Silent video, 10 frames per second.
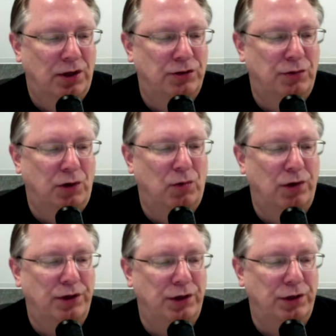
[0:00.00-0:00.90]
to a
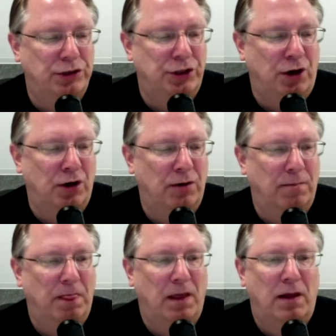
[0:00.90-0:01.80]
one year chart,
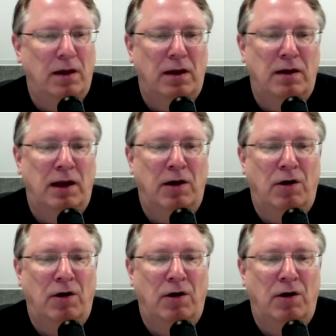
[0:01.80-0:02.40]
now